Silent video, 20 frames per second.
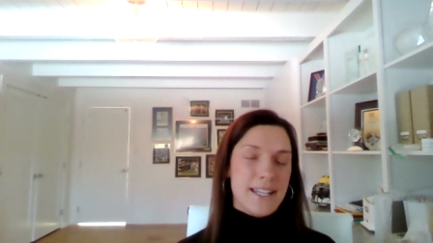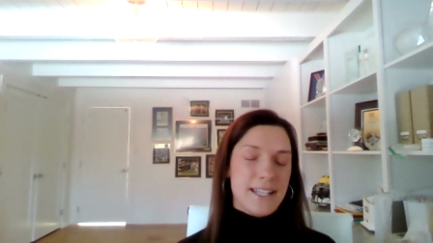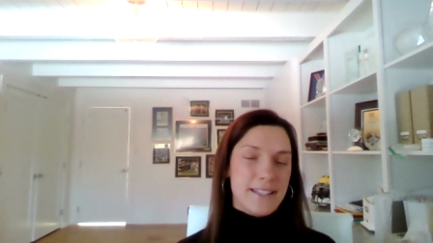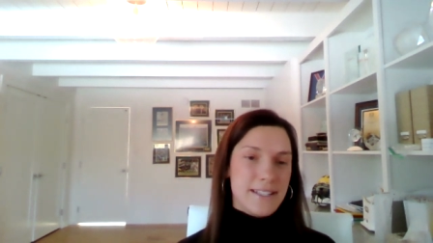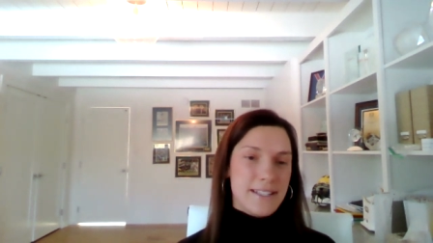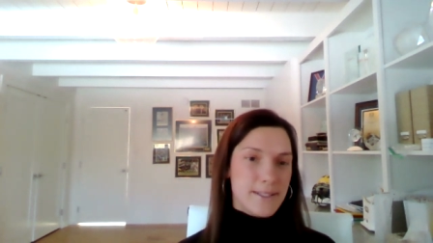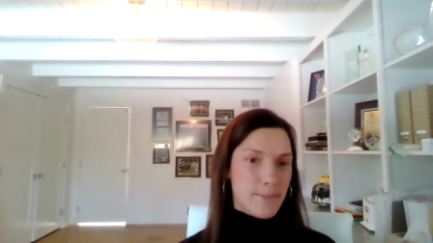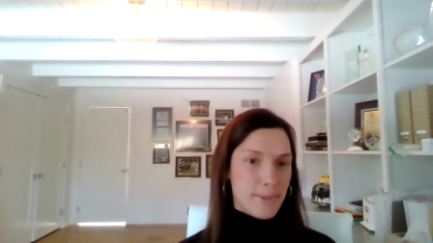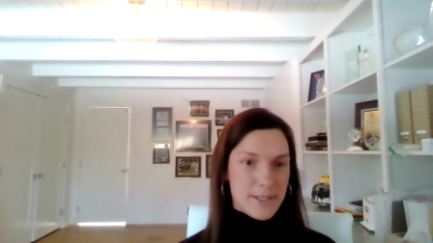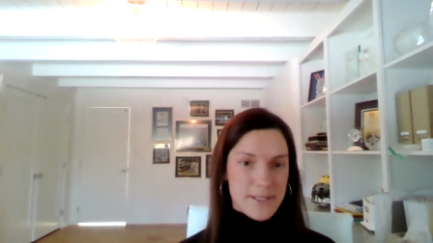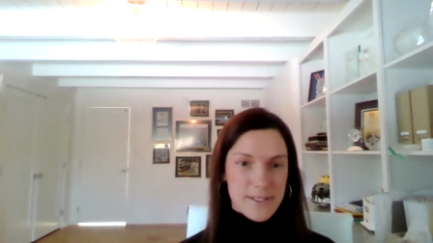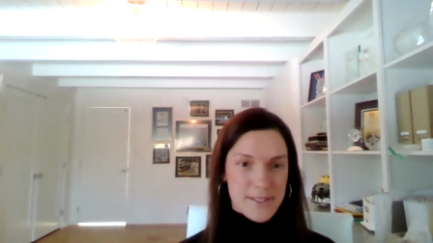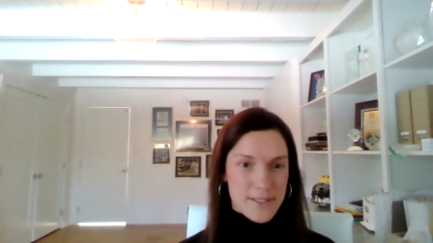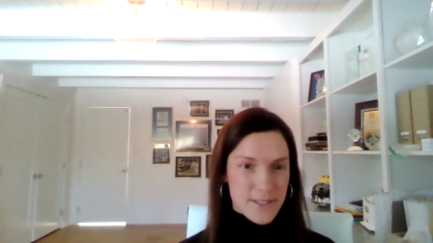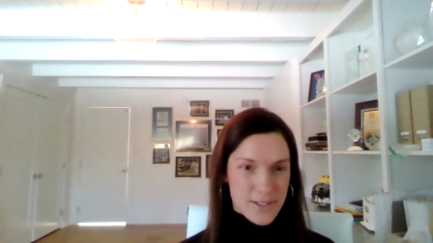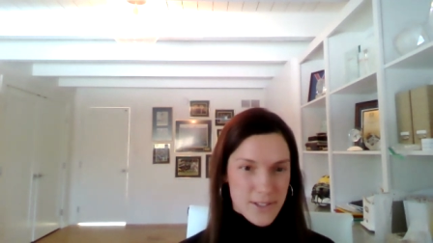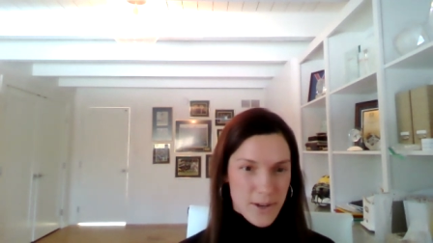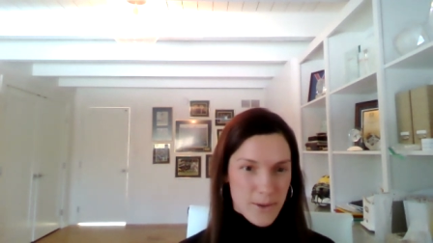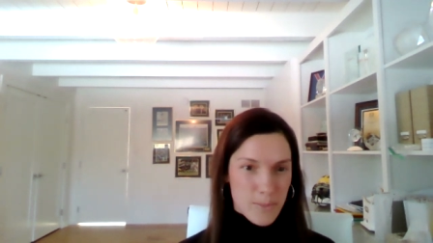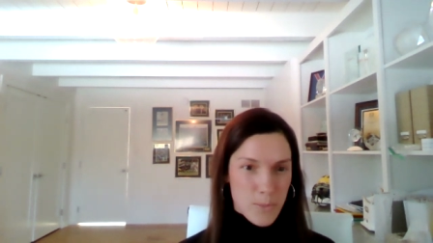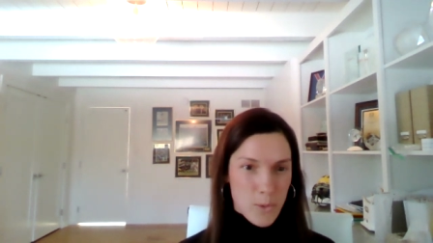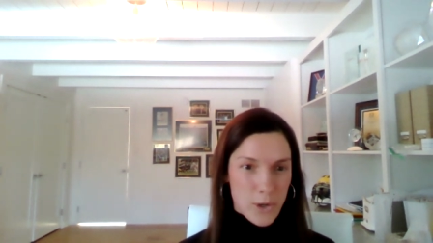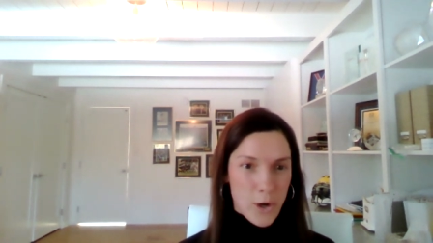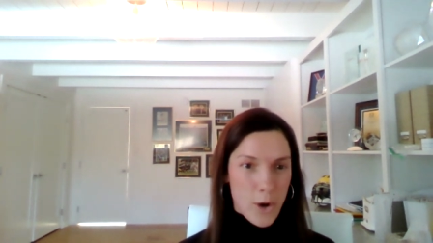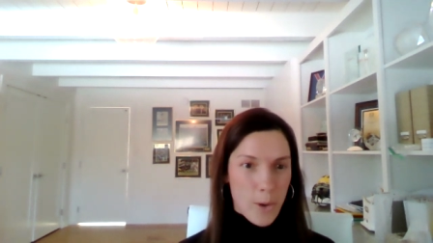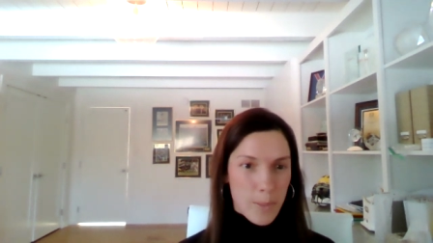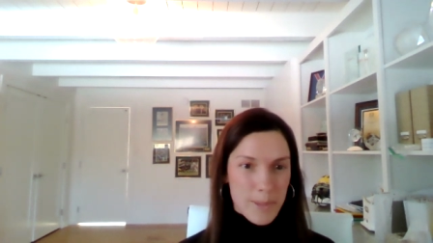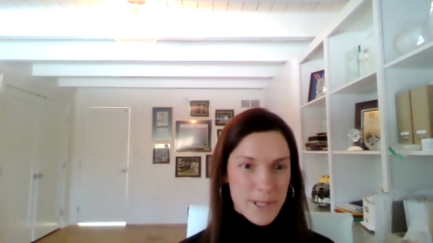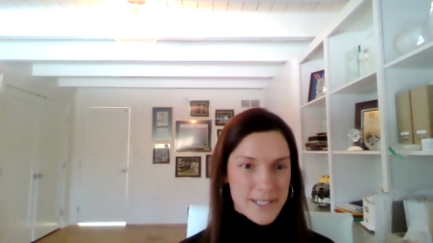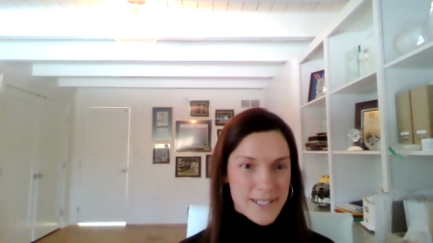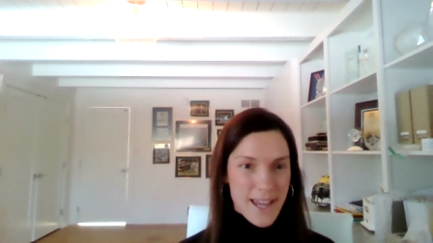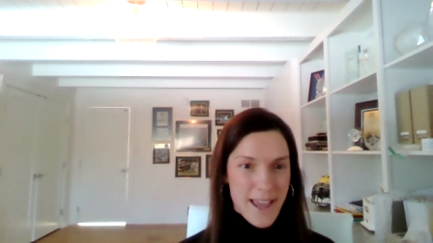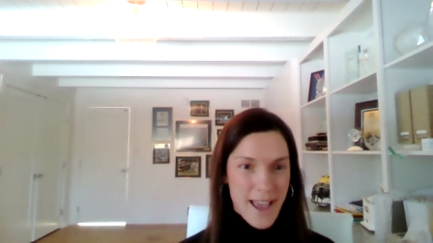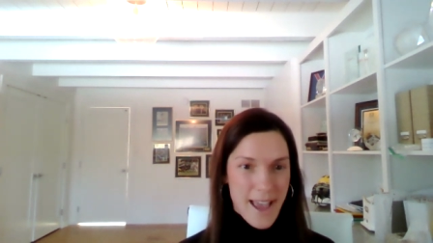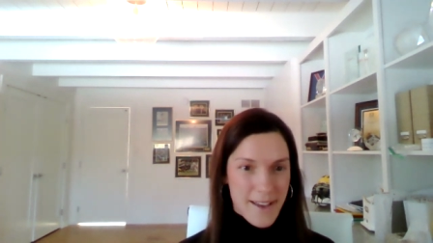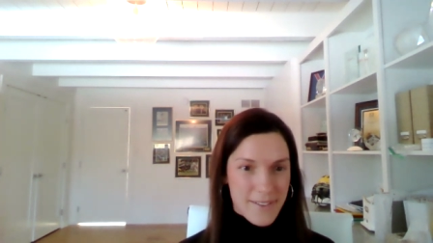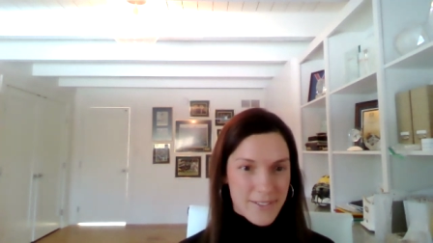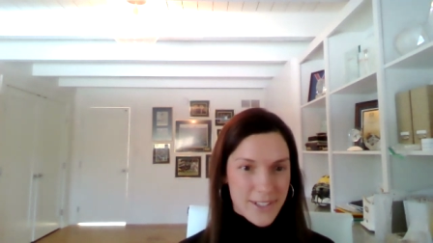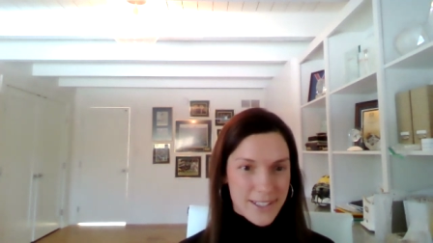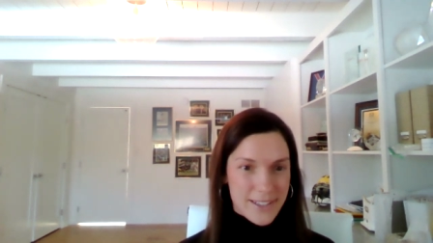these businesses are more open to
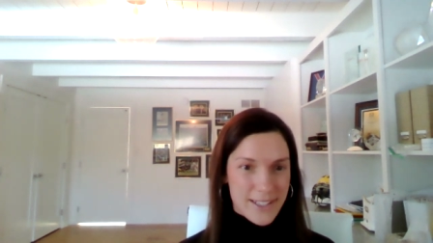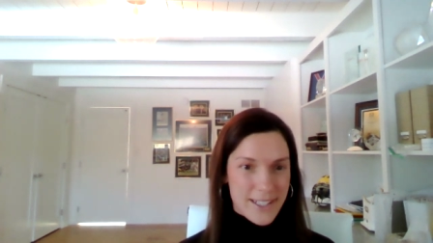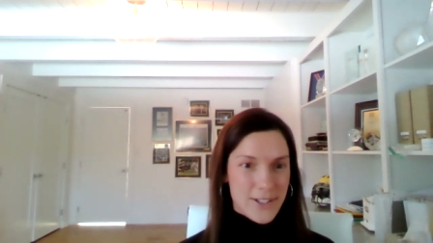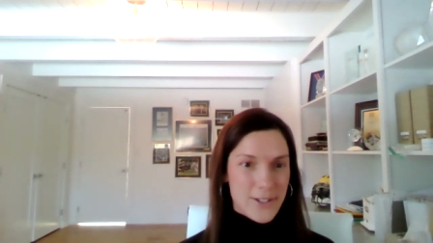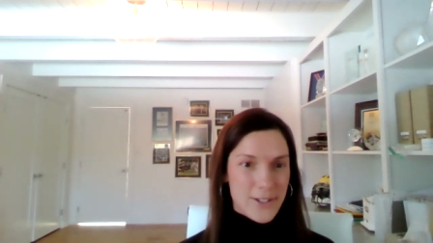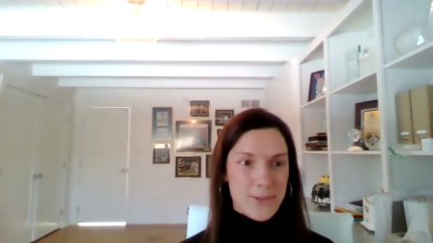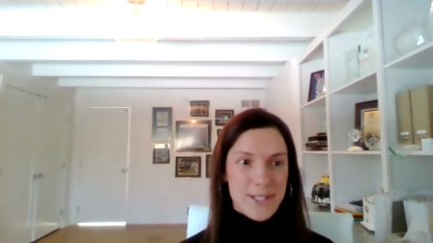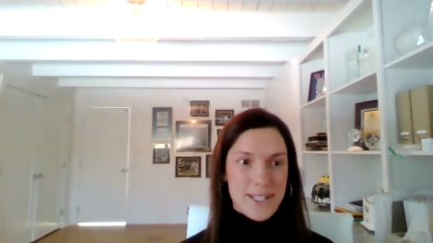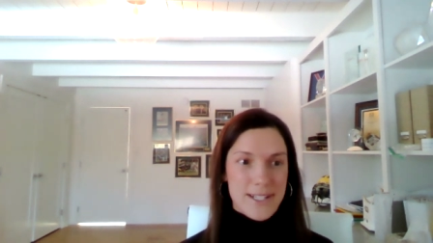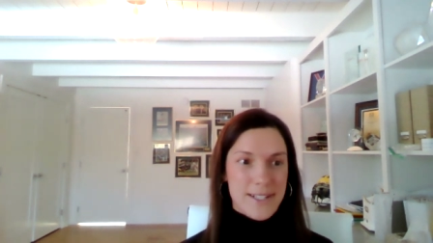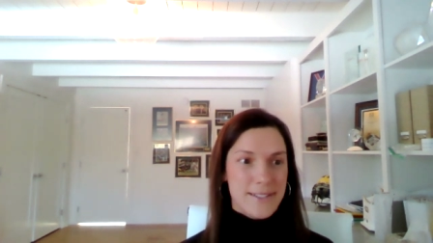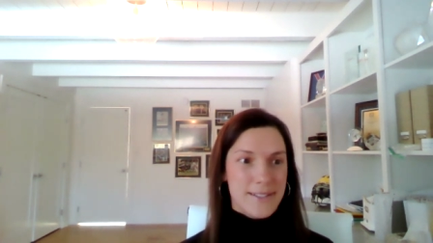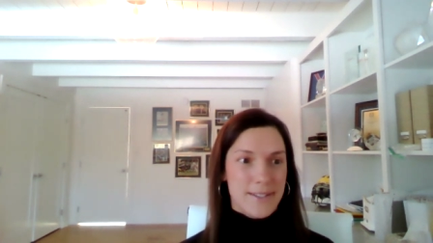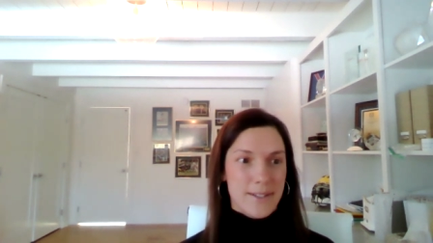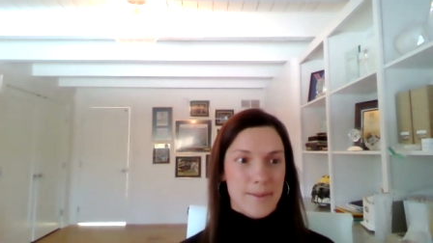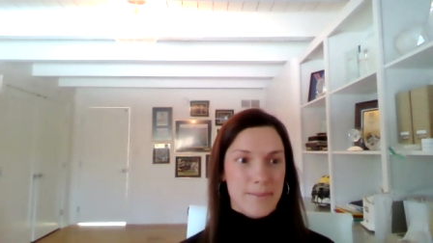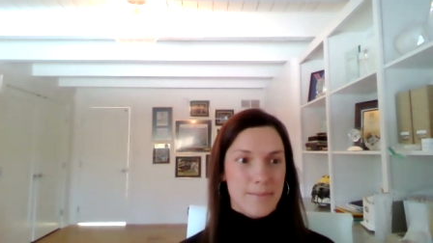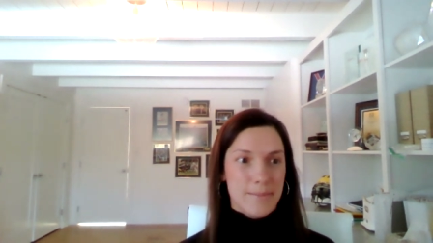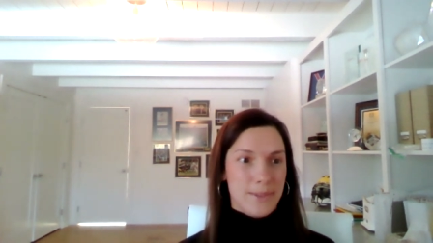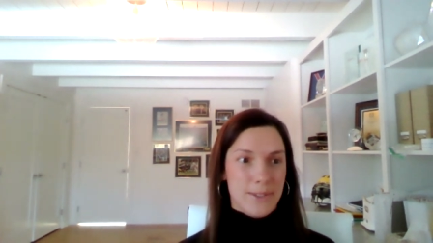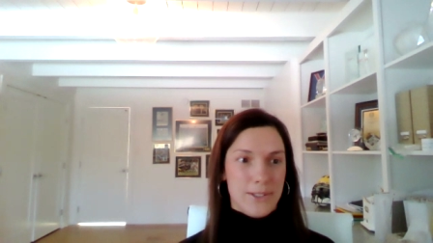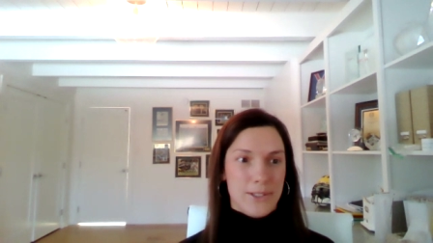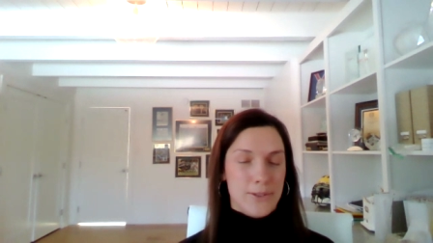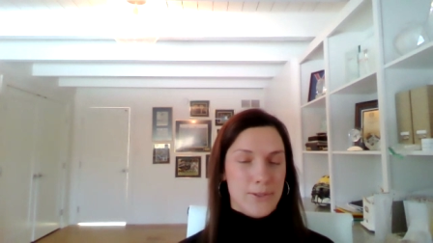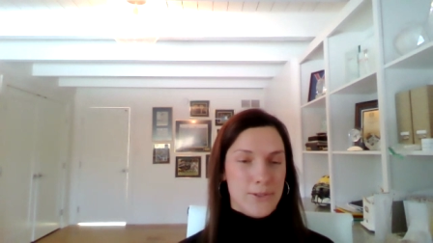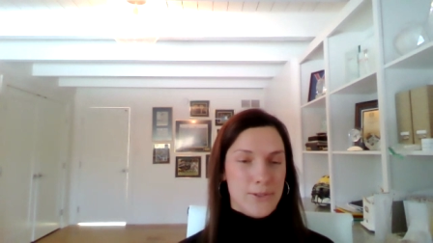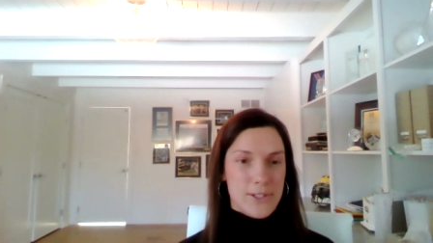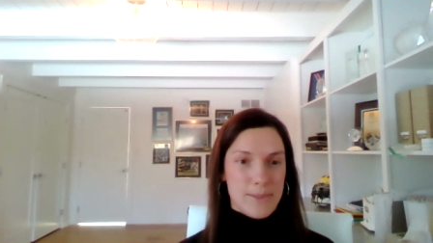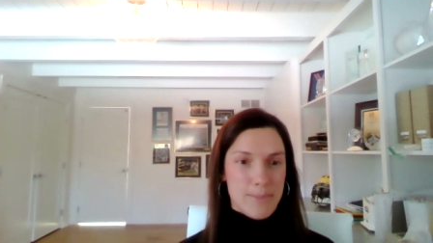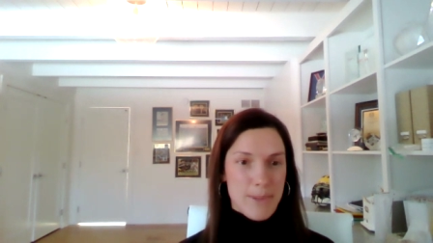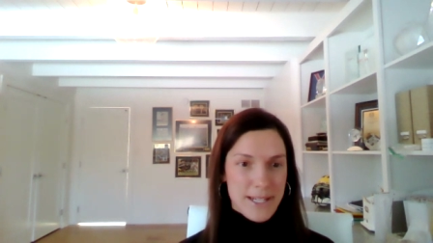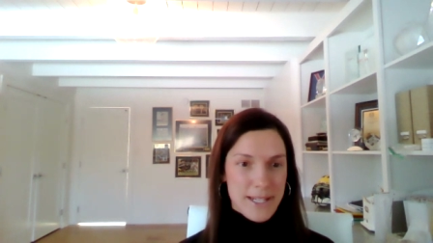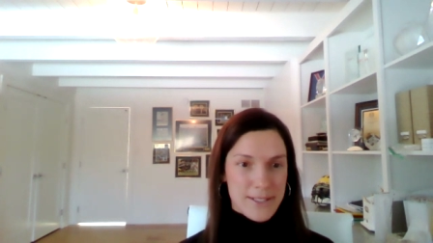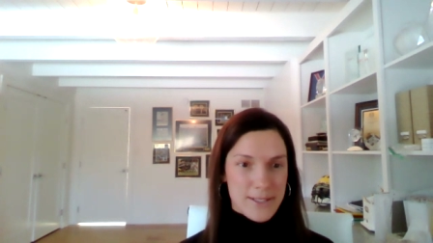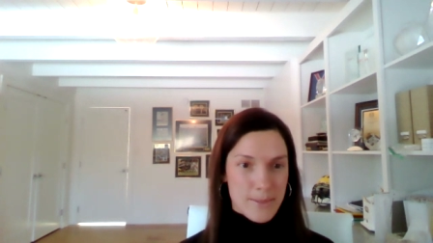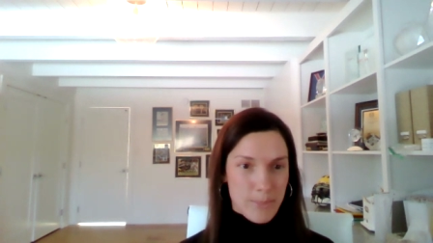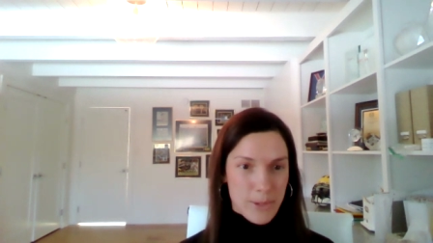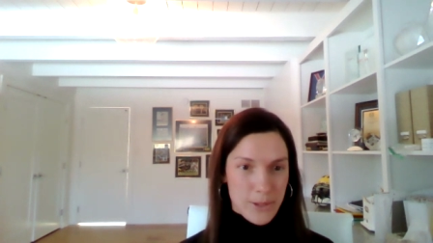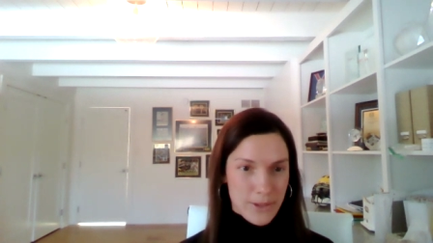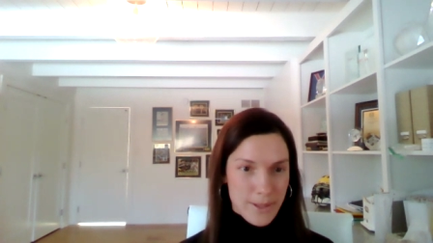having. They don't need some huge space
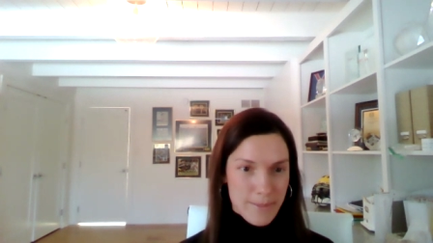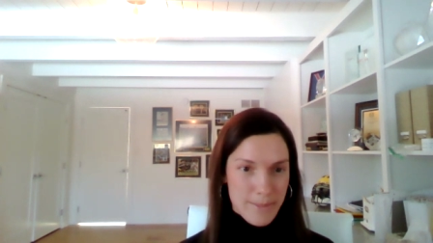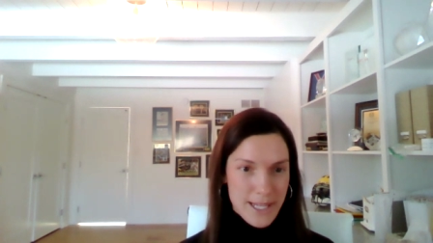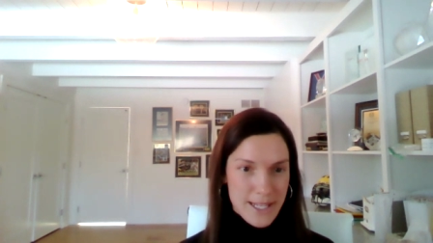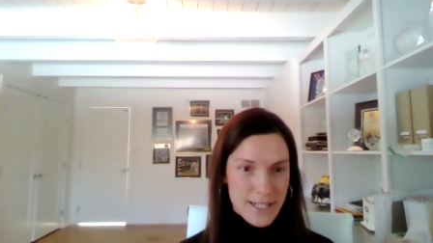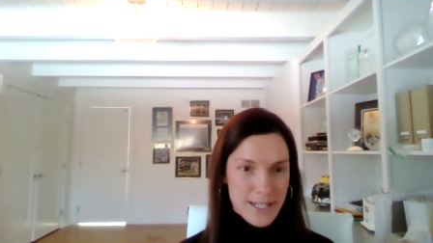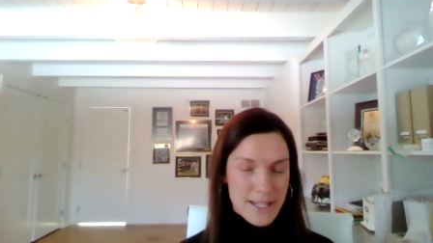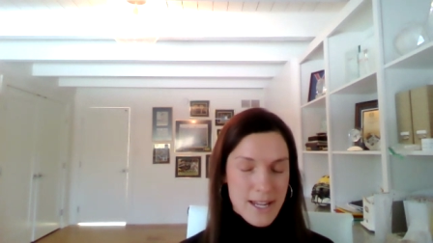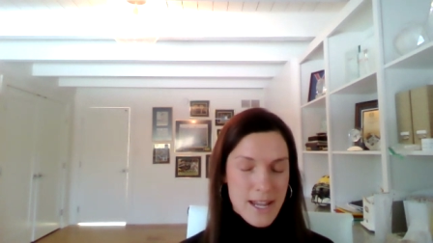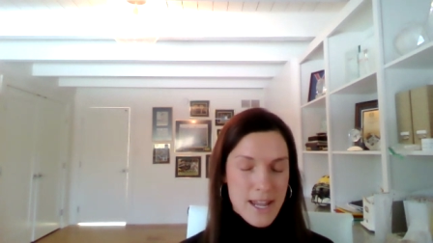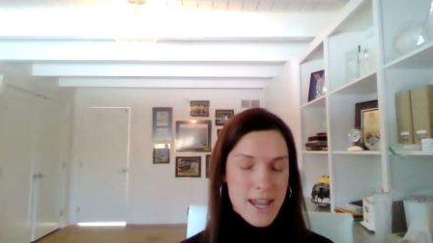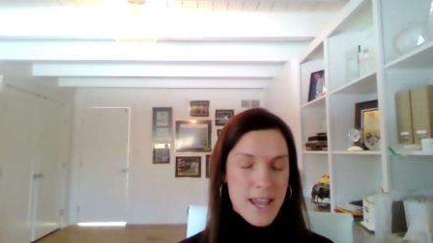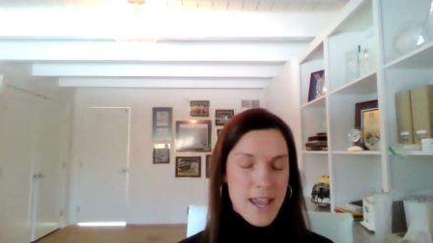to put them in.